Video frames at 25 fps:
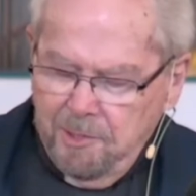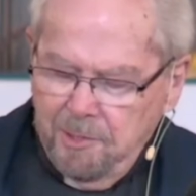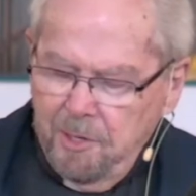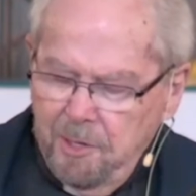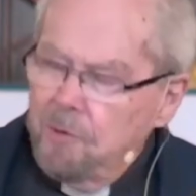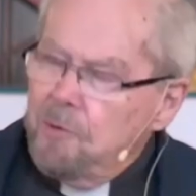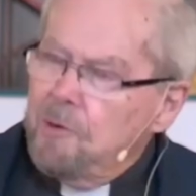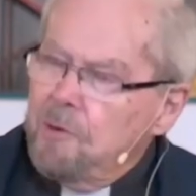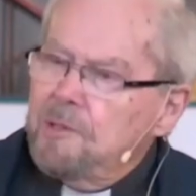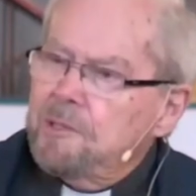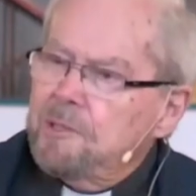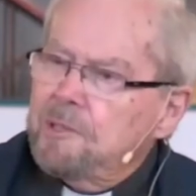that
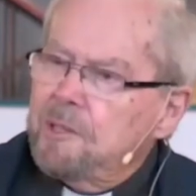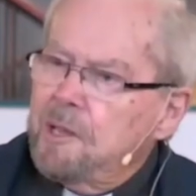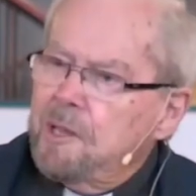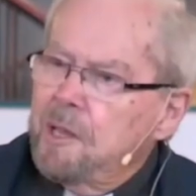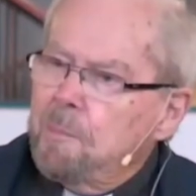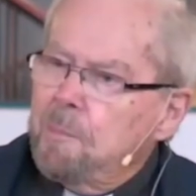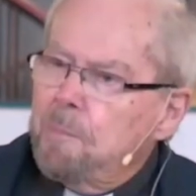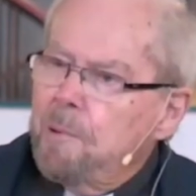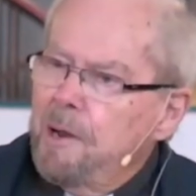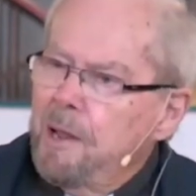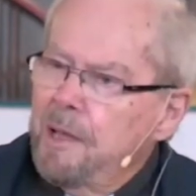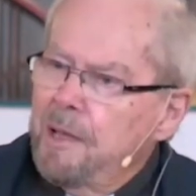this is a
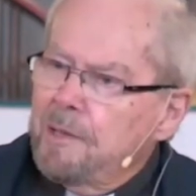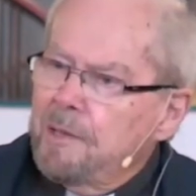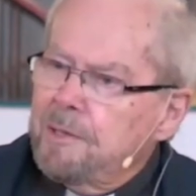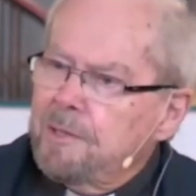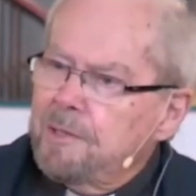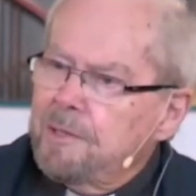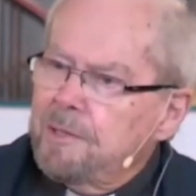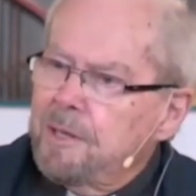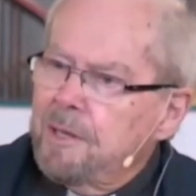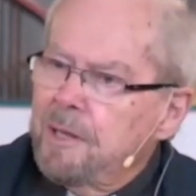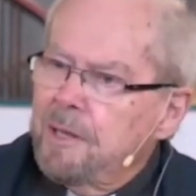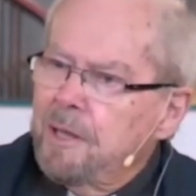risky
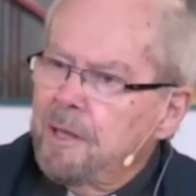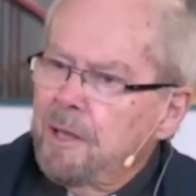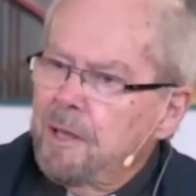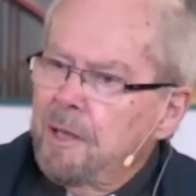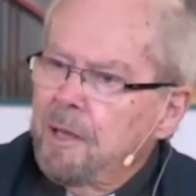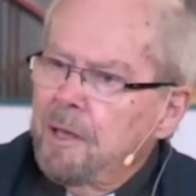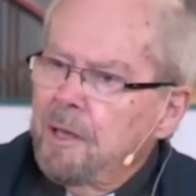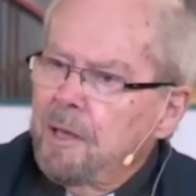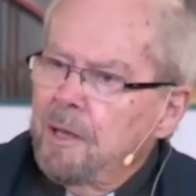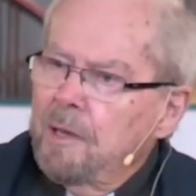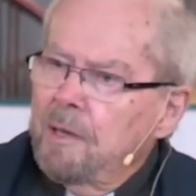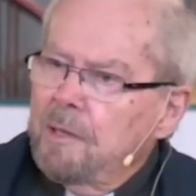place
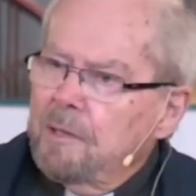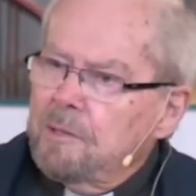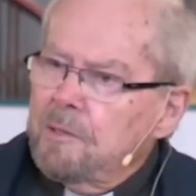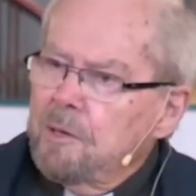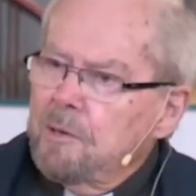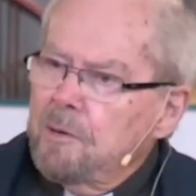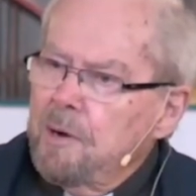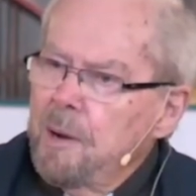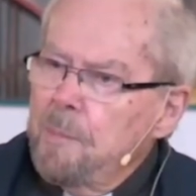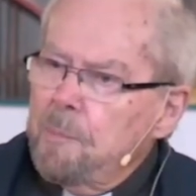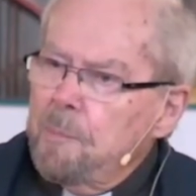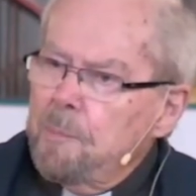
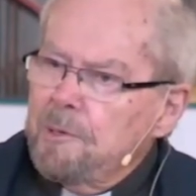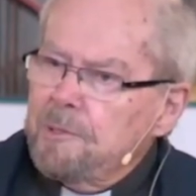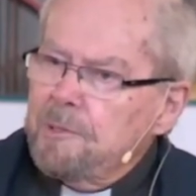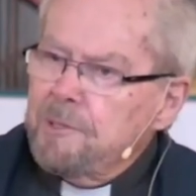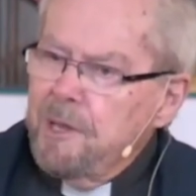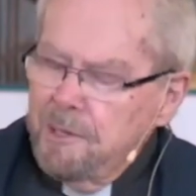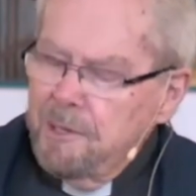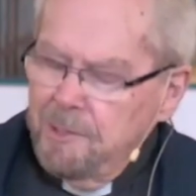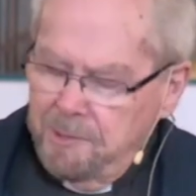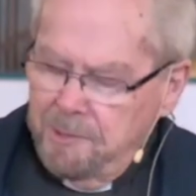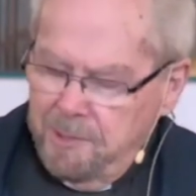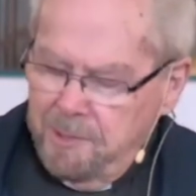to
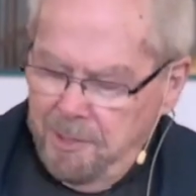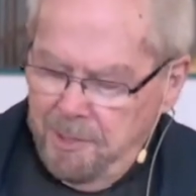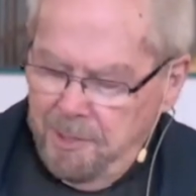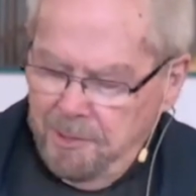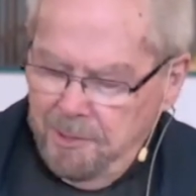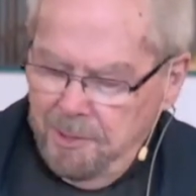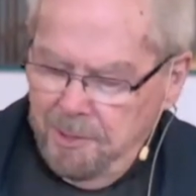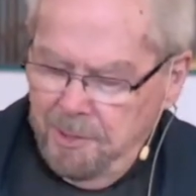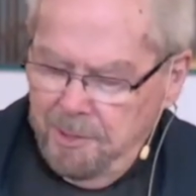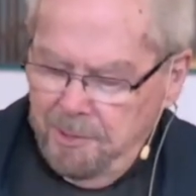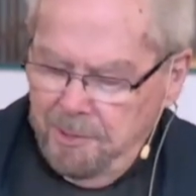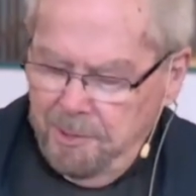
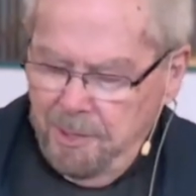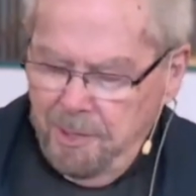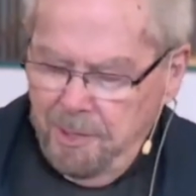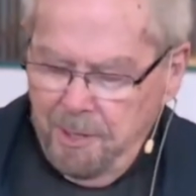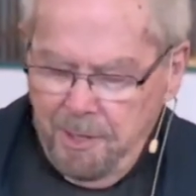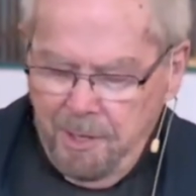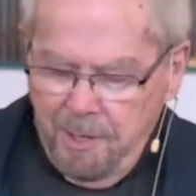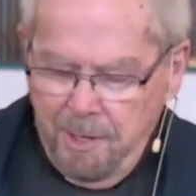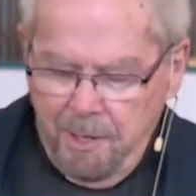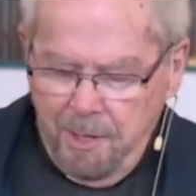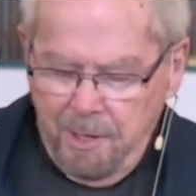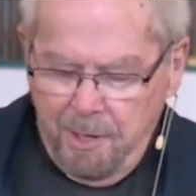represent
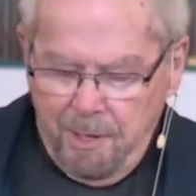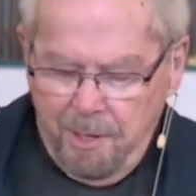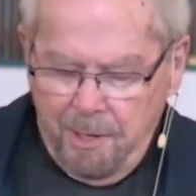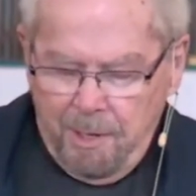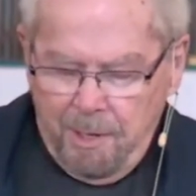Jesus.